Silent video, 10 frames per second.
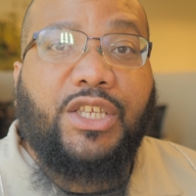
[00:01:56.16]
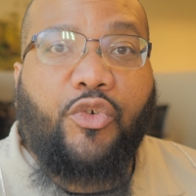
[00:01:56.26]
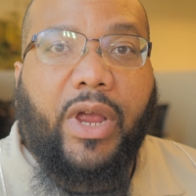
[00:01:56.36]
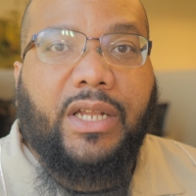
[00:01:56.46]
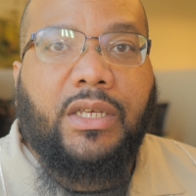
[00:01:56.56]

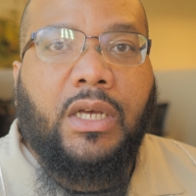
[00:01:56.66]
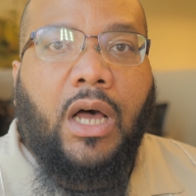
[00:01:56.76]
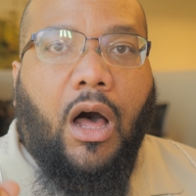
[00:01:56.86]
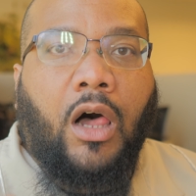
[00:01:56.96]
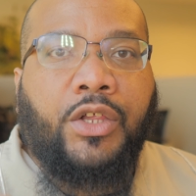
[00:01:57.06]
integrate
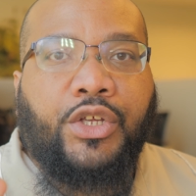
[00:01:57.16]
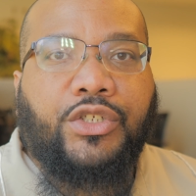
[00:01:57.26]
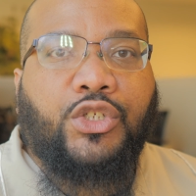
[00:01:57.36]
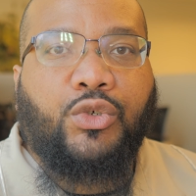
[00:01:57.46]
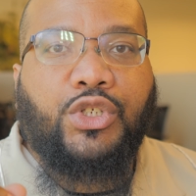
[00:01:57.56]
all
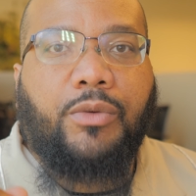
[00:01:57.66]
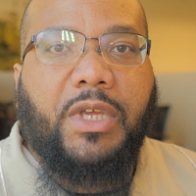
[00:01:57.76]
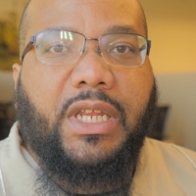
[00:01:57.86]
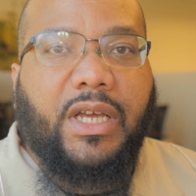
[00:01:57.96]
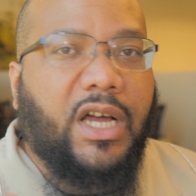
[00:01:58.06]
your social
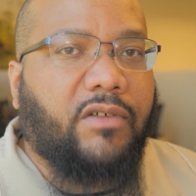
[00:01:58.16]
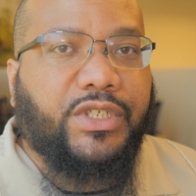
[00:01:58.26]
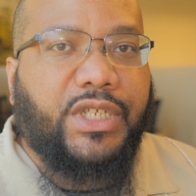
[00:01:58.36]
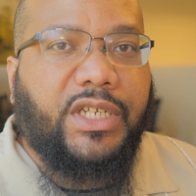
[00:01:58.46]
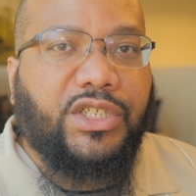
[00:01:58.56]
media
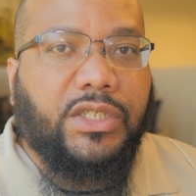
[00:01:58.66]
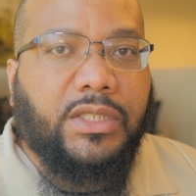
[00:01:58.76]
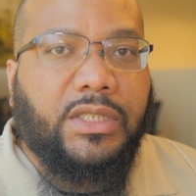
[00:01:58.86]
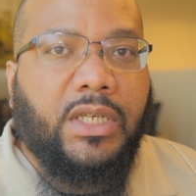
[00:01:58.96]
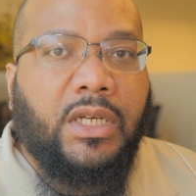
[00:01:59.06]

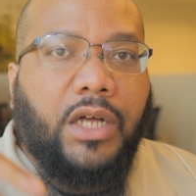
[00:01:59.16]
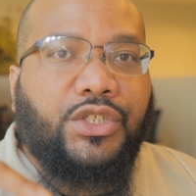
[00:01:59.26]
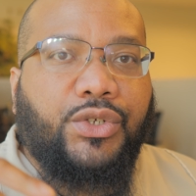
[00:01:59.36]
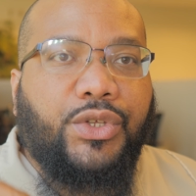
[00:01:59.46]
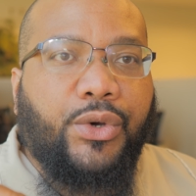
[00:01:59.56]
conversations
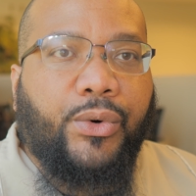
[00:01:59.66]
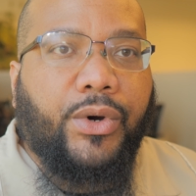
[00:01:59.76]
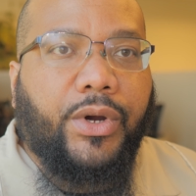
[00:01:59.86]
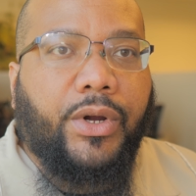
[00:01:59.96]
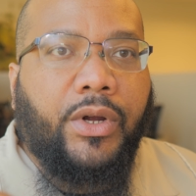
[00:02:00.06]
onto
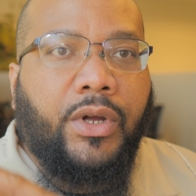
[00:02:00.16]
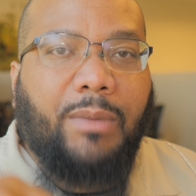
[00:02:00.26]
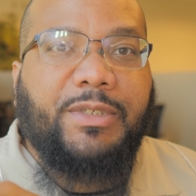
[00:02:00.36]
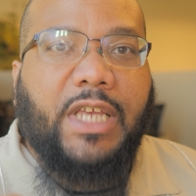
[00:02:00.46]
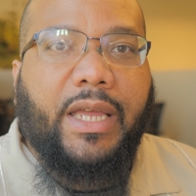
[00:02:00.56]
your
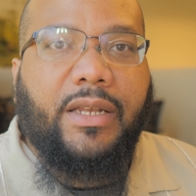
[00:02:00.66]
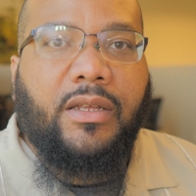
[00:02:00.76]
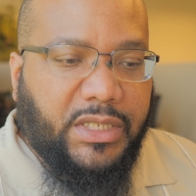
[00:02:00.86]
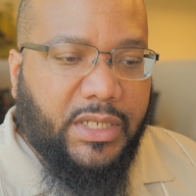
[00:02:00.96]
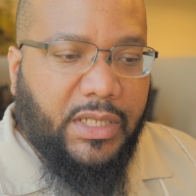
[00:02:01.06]
website.
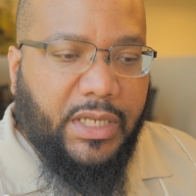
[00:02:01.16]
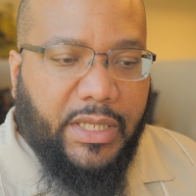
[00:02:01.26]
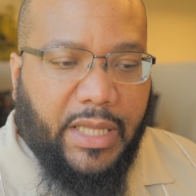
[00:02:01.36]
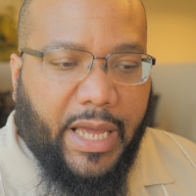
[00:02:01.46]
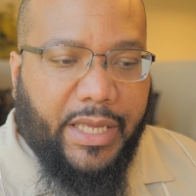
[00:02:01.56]

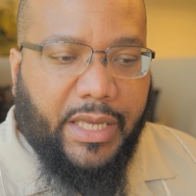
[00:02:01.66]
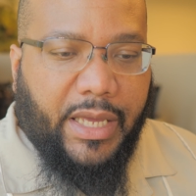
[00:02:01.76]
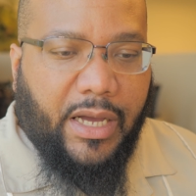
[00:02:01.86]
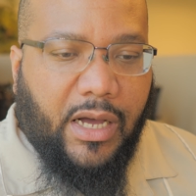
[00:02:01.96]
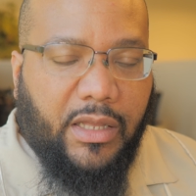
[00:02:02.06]
Basically like
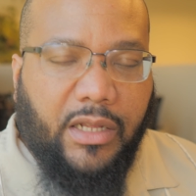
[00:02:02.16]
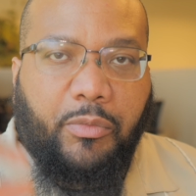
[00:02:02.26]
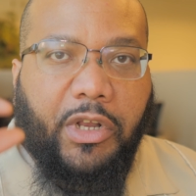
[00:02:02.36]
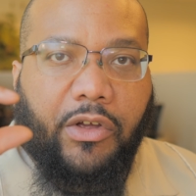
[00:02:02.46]
a little